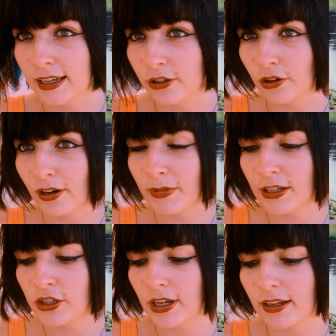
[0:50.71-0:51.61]
in your
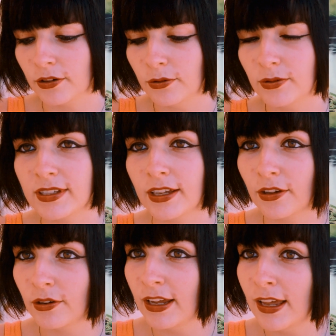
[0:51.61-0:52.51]
image and
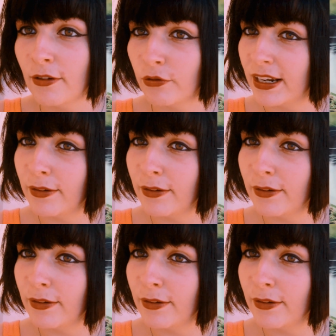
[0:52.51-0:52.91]
also really